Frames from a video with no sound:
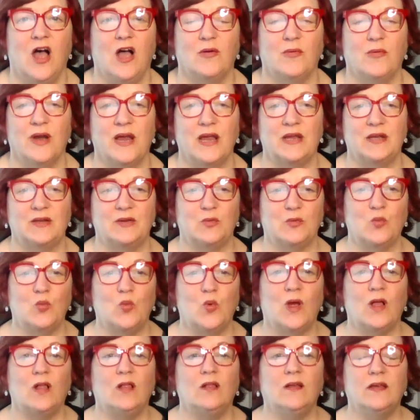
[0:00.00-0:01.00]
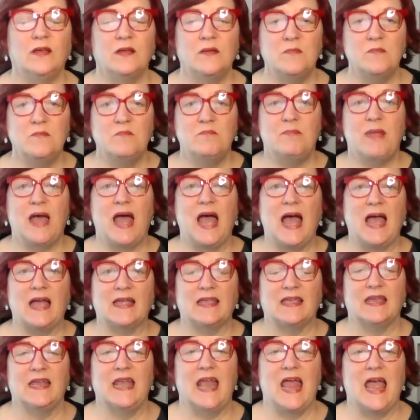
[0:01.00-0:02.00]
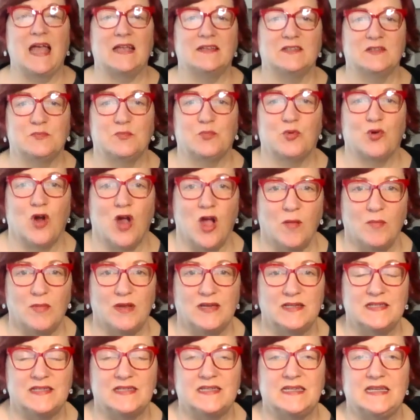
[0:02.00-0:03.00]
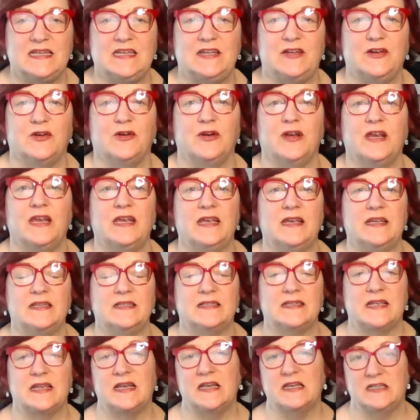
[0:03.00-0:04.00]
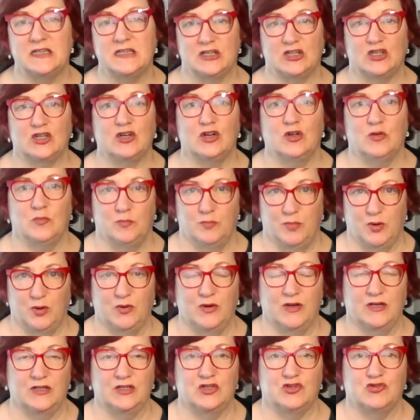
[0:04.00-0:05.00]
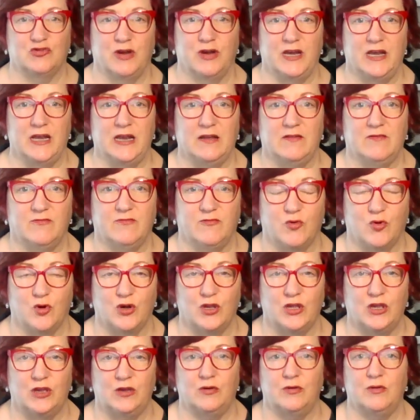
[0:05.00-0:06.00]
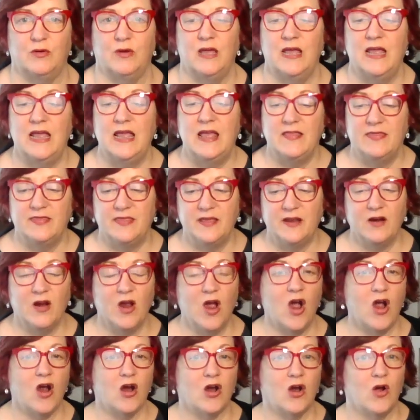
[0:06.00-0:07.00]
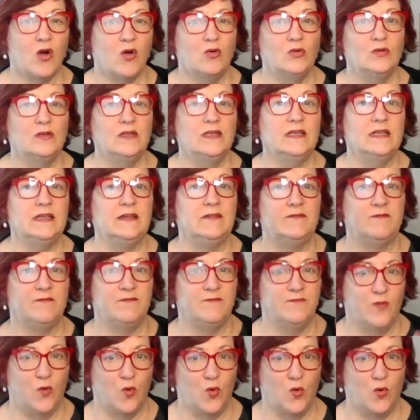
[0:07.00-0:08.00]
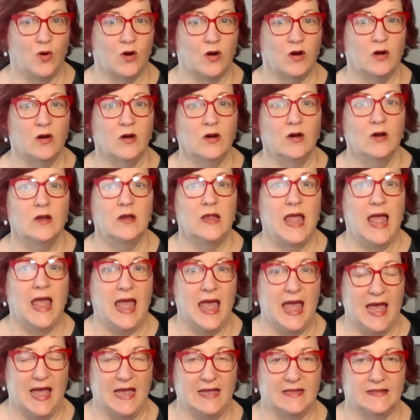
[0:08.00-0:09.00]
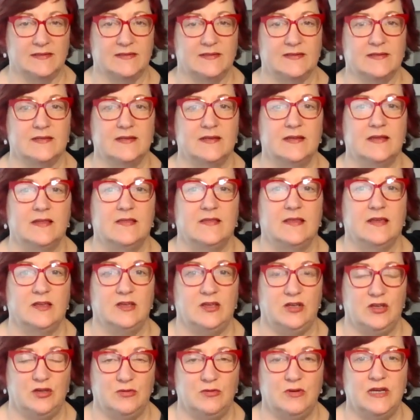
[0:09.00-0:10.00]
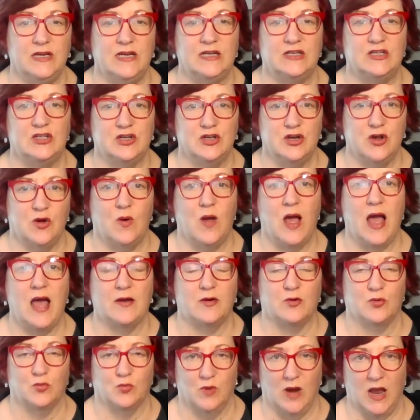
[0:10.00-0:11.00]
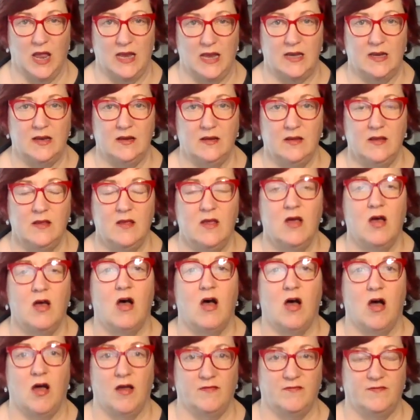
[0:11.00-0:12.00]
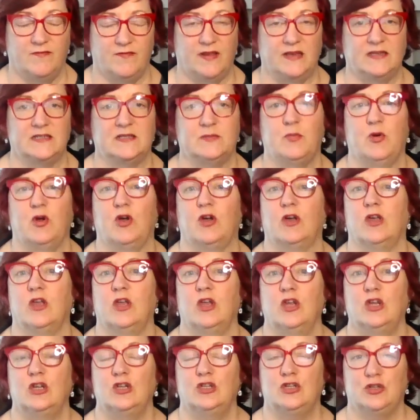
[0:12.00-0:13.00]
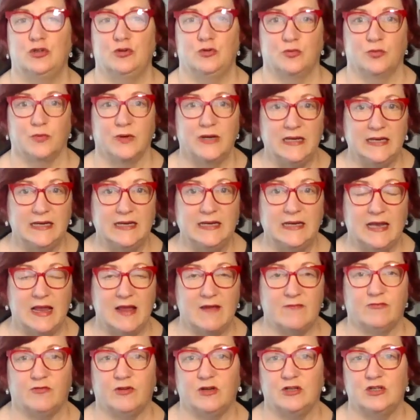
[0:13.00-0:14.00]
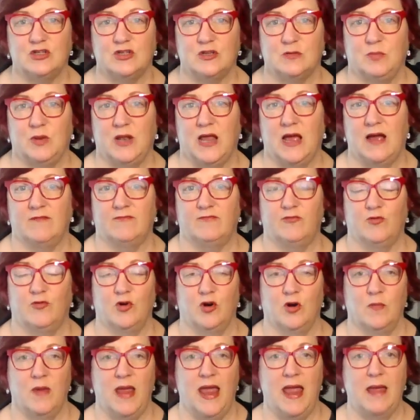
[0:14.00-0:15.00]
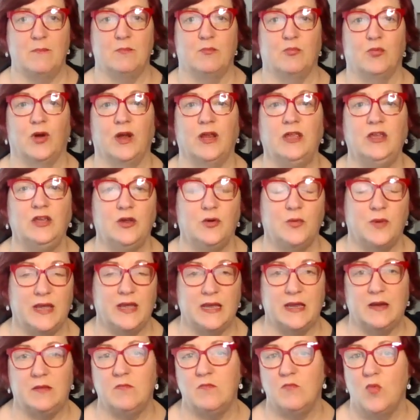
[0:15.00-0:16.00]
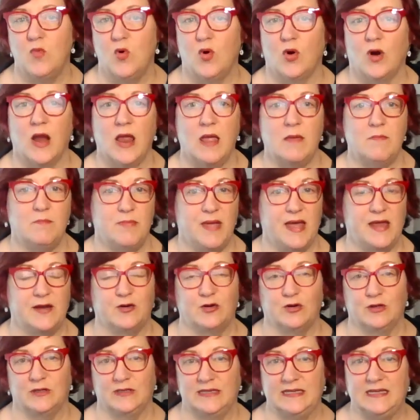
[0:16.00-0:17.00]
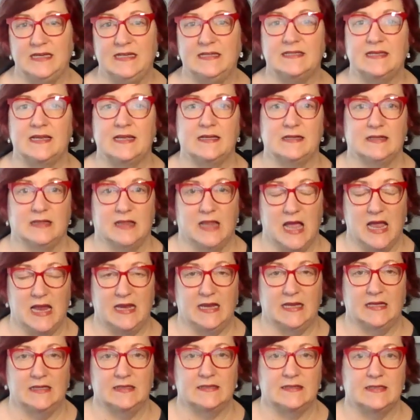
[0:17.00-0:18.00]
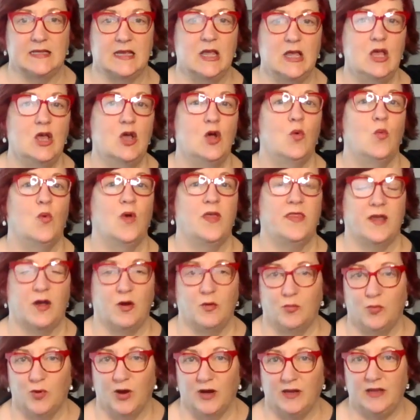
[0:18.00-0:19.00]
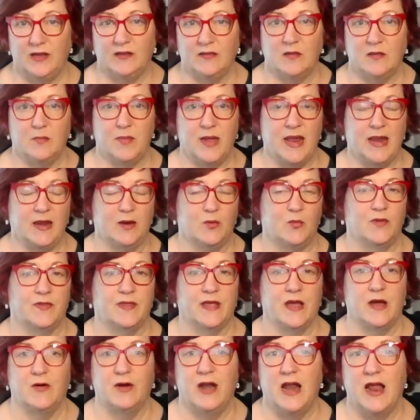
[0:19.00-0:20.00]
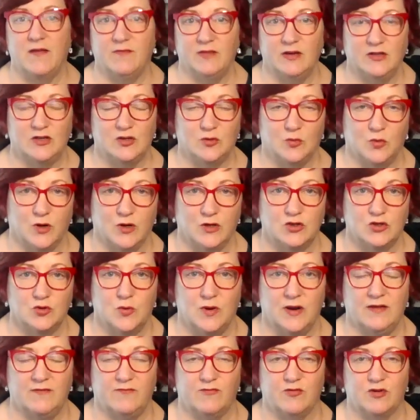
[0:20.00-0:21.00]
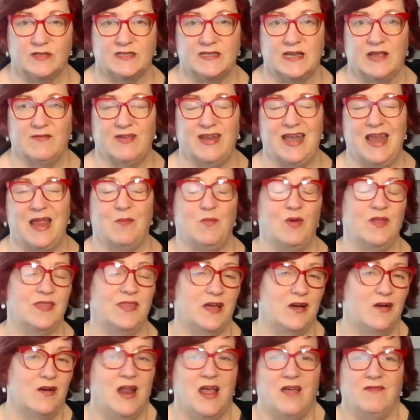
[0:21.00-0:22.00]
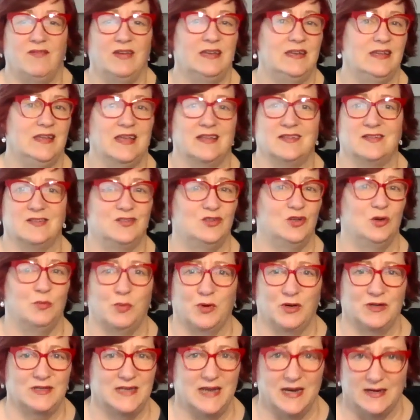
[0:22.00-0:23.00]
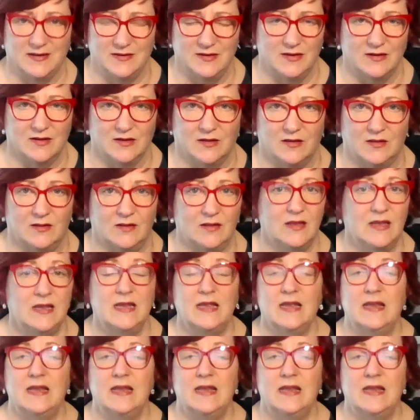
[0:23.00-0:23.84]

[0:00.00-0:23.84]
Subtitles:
All right, welcome back. And as promised, here is an additional bonus training for you. There are only 4 ads that you need to know how to run on Facebook to really leverage the platform and bring you in more and better leads and clients without breaking the bank, without having to work 24/7, and without having to get super technical.